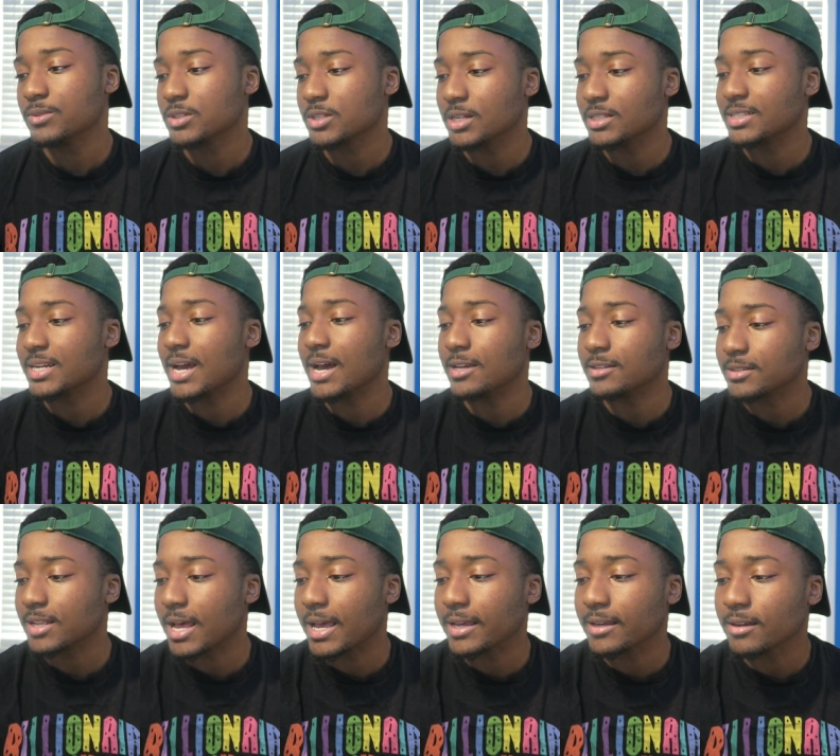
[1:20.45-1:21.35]
such
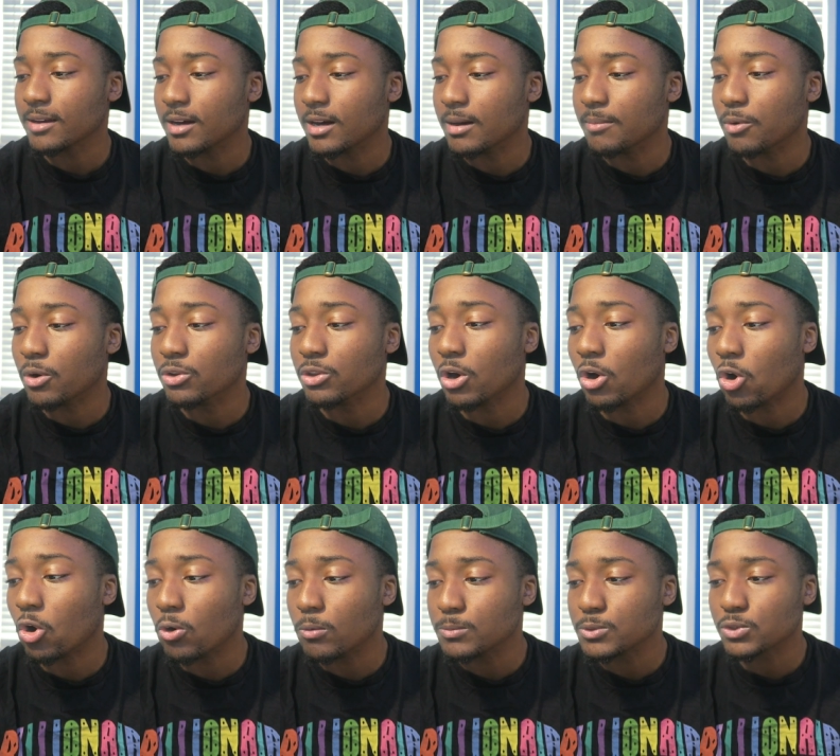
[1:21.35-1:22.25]
as like um, on the
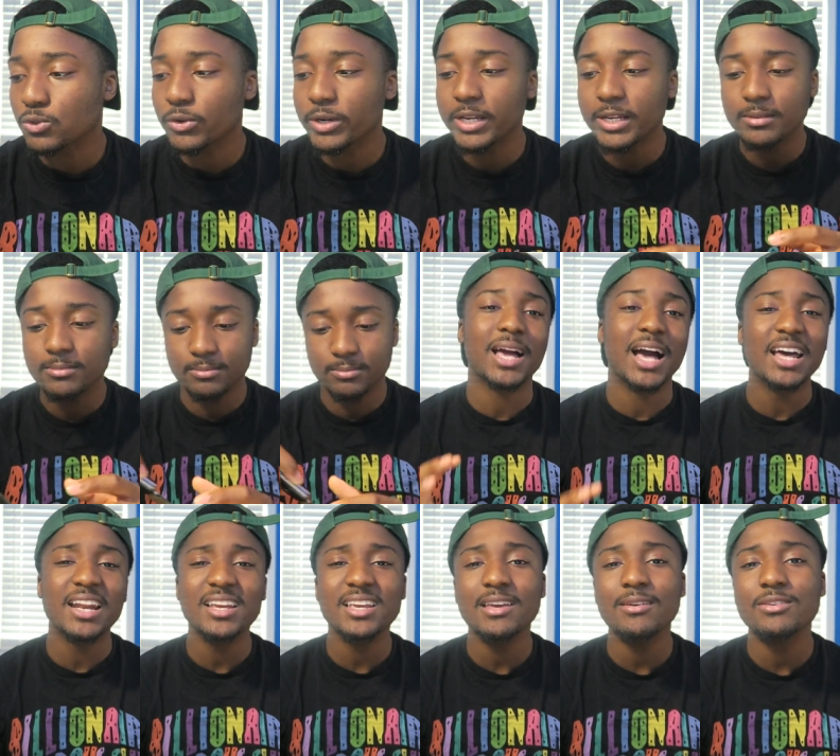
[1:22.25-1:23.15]
home screen
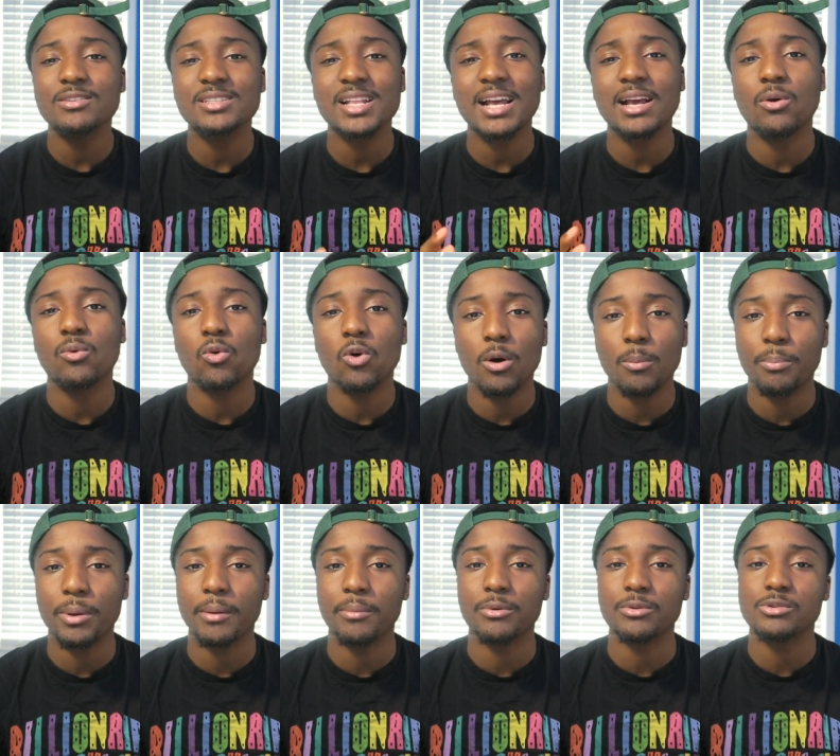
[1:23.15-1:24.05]
kind of give us like a
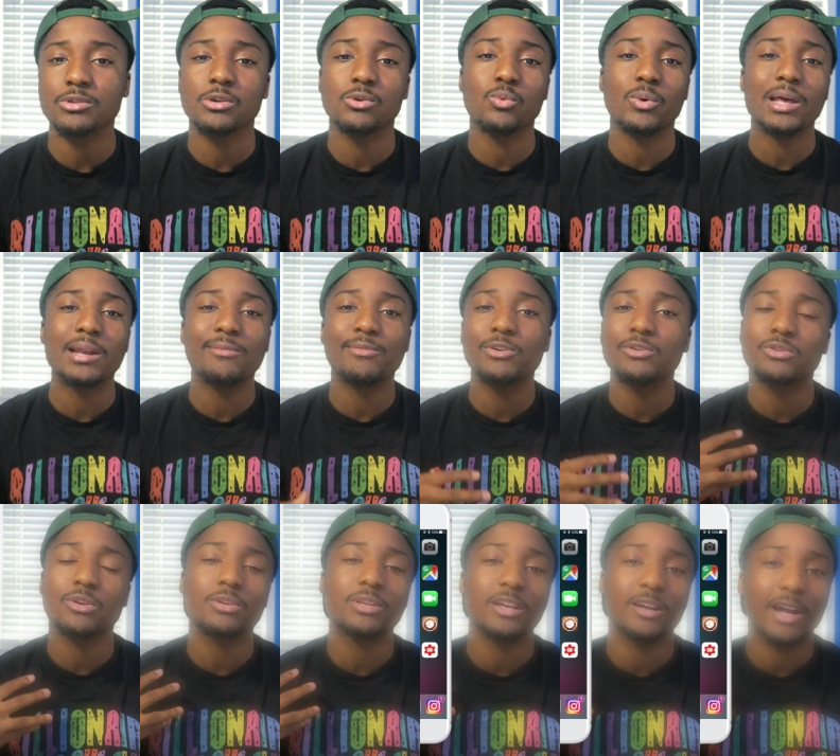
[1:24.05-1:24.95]
wallpaper so
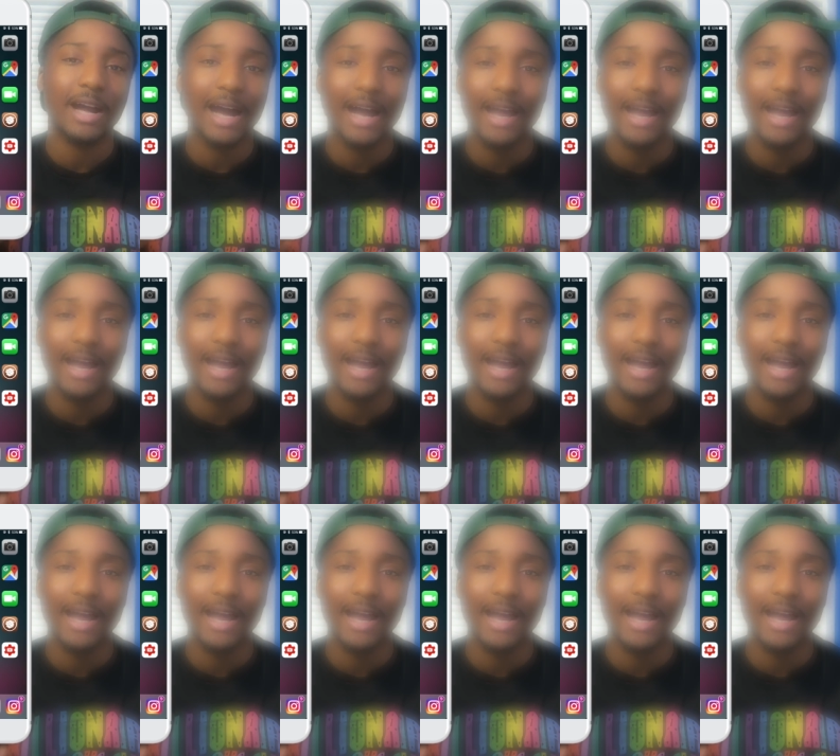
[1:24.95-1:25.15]
whatever's on your